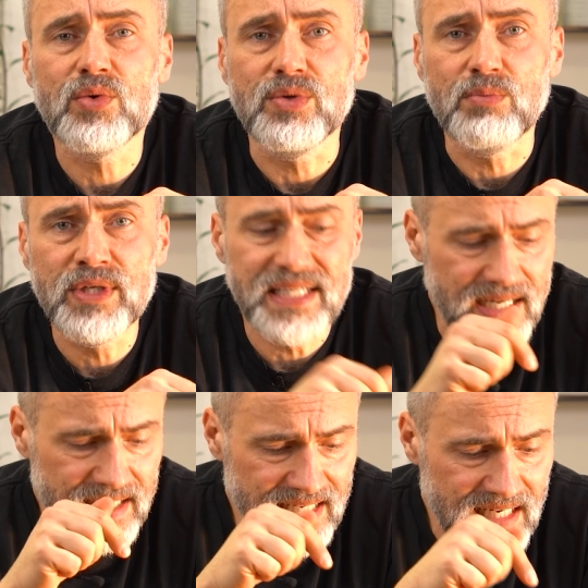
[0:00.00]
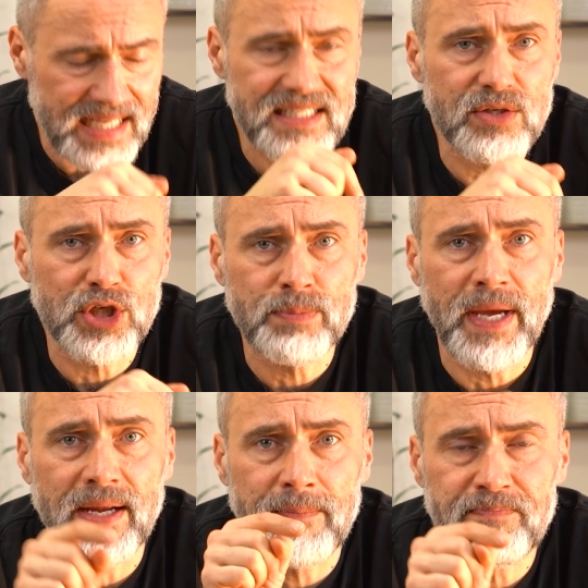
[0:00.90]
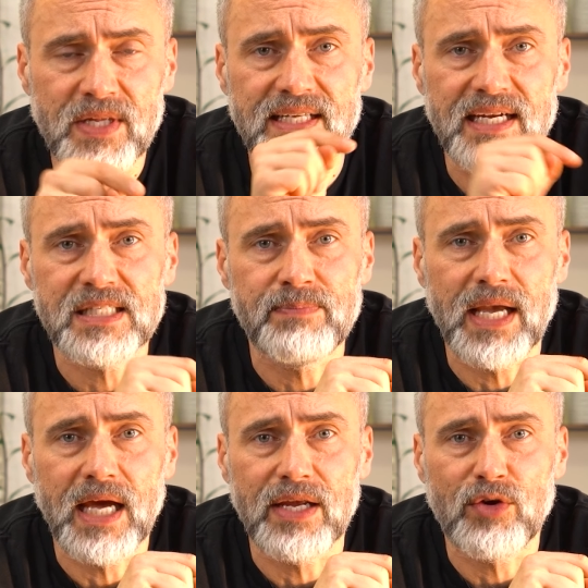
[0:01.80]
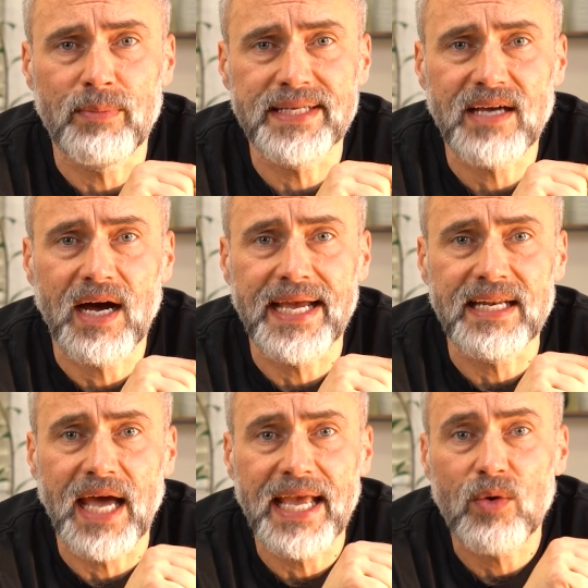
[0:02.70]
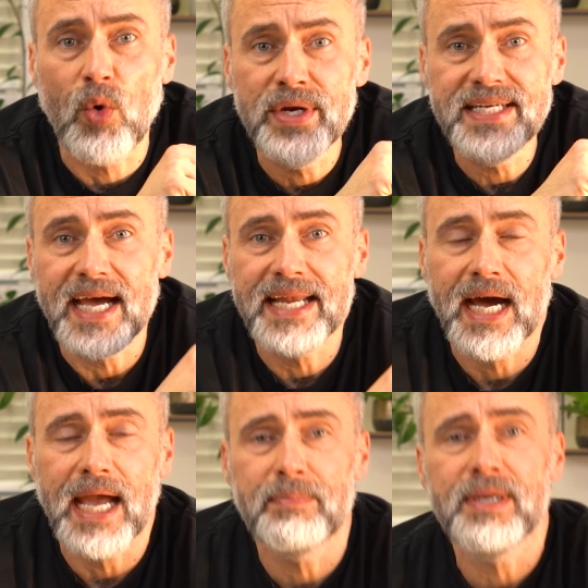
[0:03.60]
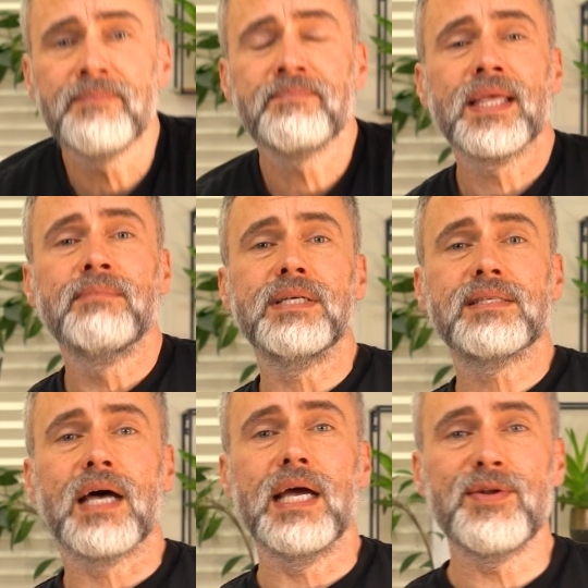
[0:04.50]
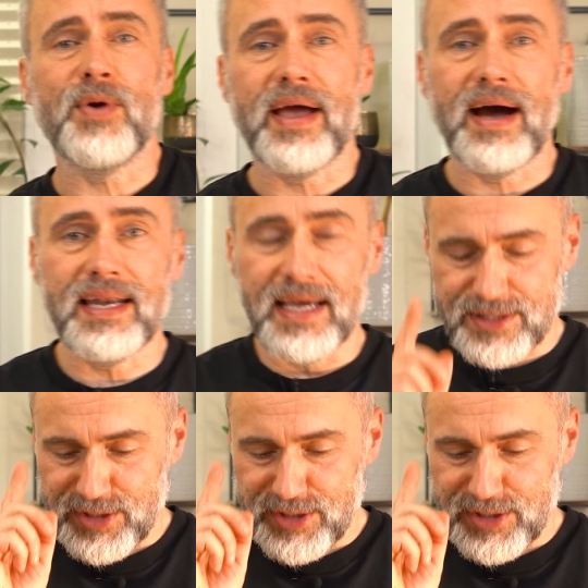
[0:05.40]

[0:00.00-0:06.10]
Enjoy your meal. Feel free to leave me a comment, a like and a hype. Until then, this has been